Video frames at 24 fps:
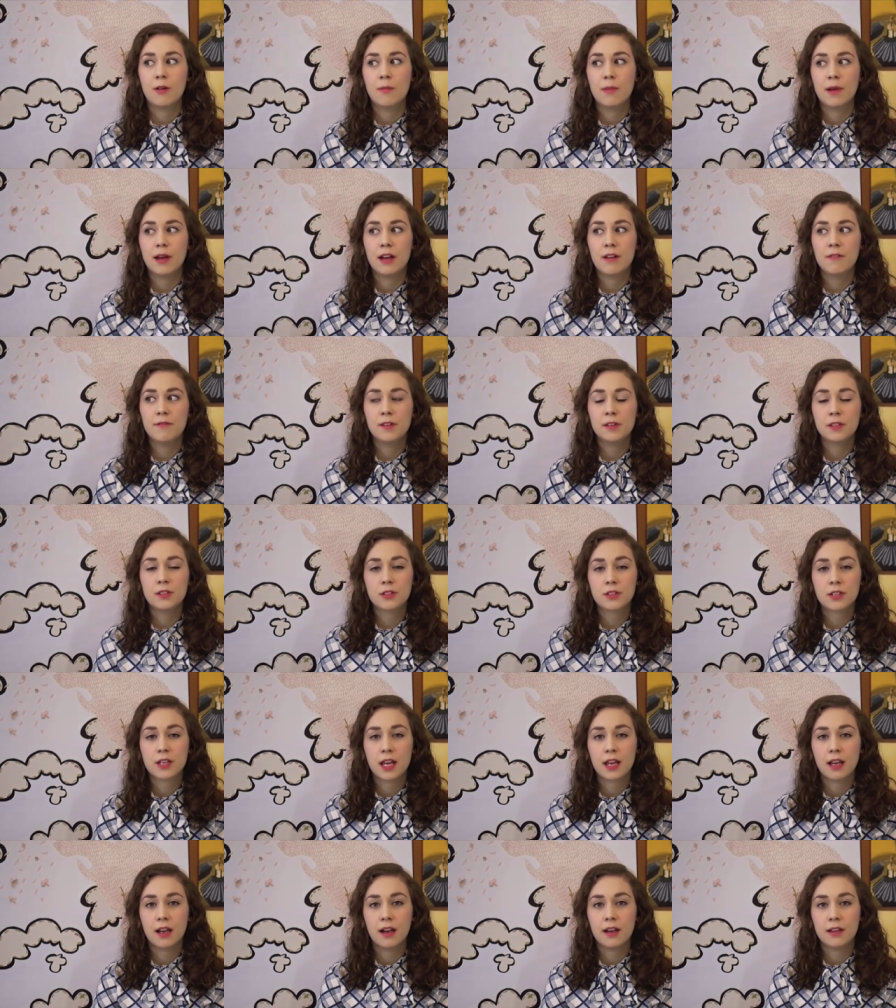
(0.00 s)
but eventually
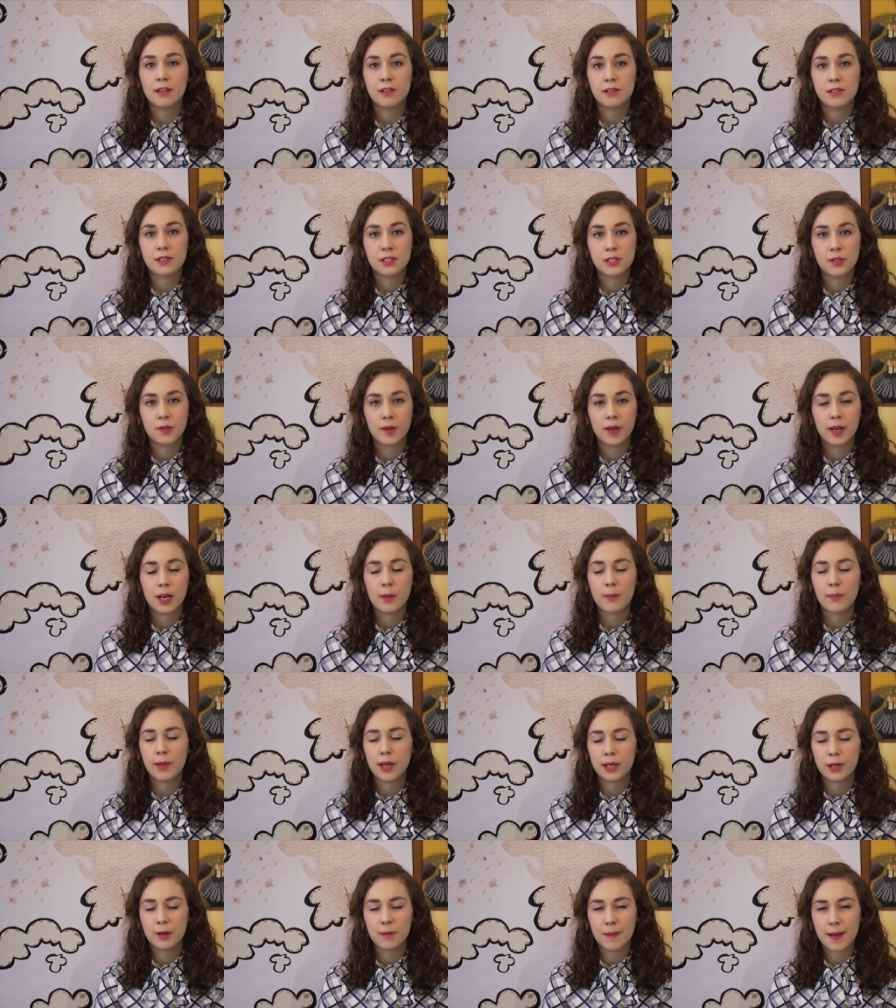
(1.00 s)
I got used to it, and I
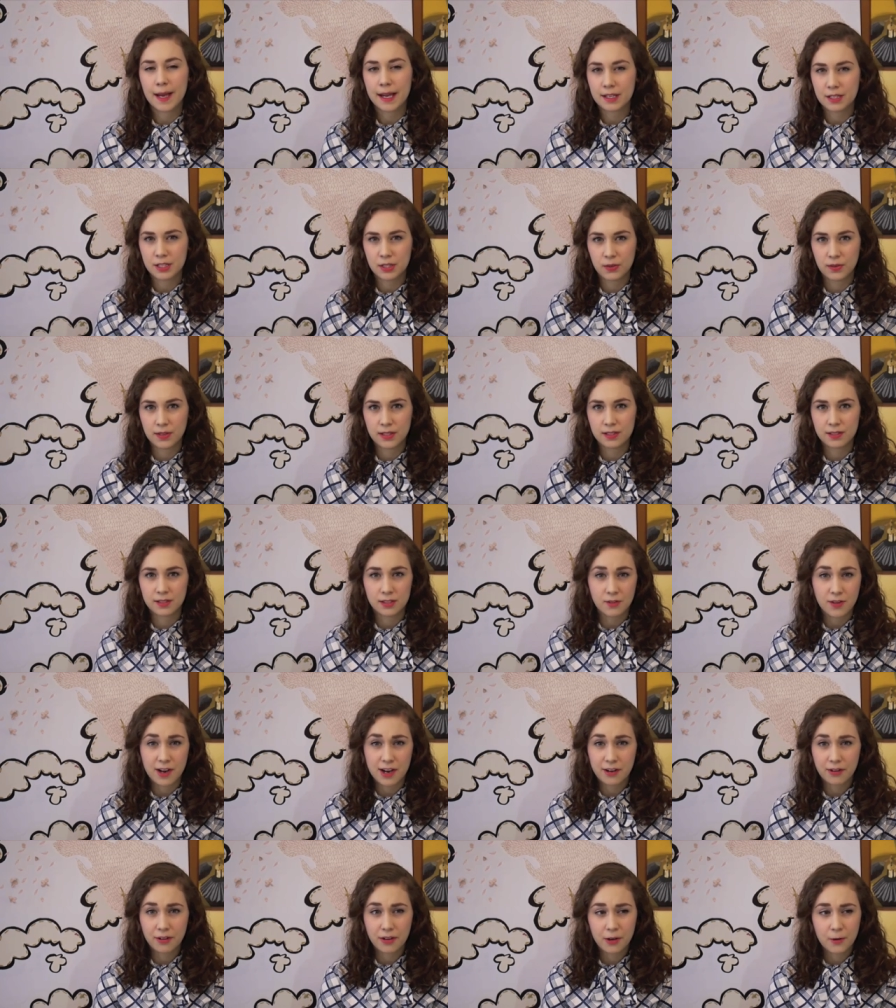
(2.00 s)
might go back to it, so I
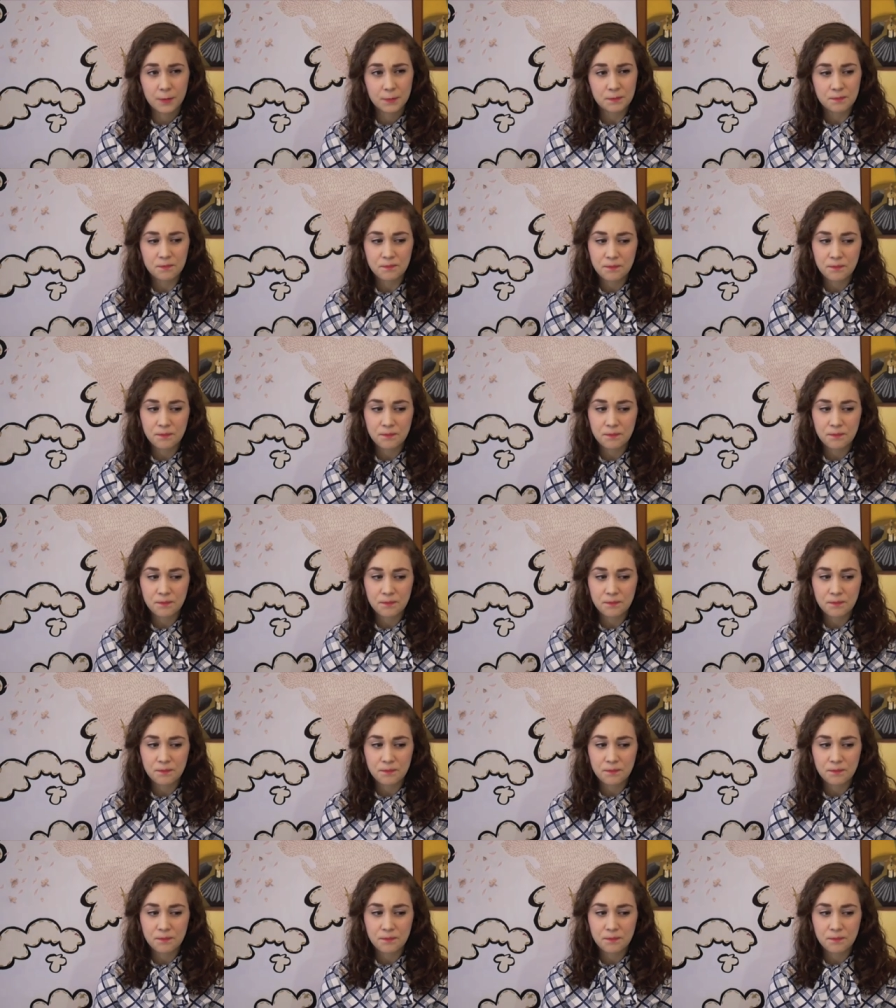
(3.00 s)
don't know.